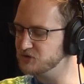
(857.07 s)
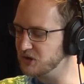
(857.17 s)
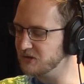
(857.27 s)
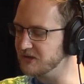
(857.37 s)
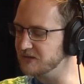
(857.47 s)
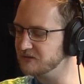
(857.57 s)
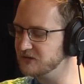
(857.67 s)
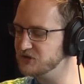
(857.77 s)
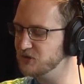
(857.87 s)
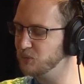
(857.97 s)
journey,
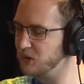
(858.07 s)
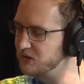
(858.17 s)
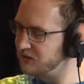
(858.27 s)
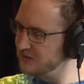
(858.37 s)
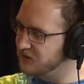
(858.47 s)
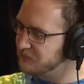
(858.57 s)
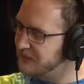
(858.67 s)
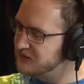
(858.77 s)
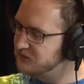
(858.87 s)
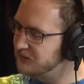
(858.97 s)
did you work on your
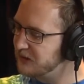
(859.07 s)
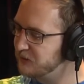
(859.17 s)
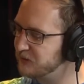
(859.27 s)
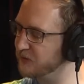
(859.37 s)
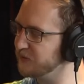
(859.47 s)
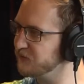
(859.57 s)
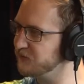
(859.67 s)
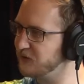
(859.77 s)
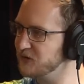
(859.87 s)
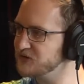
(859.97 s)
mental health
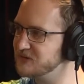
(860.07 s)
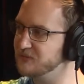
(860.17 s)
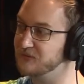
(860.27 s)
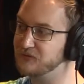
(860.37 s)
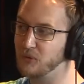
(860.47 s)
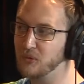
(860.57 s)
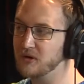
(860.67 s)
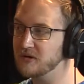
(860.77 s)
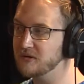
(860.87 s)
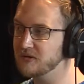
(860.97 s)
first
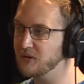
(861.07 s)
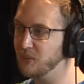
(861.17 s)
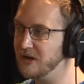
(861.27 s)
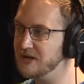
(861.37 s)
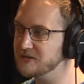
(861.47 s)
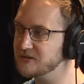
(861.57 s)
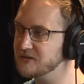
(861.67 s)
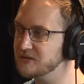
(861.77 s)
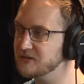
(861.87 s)
before mm. the weight?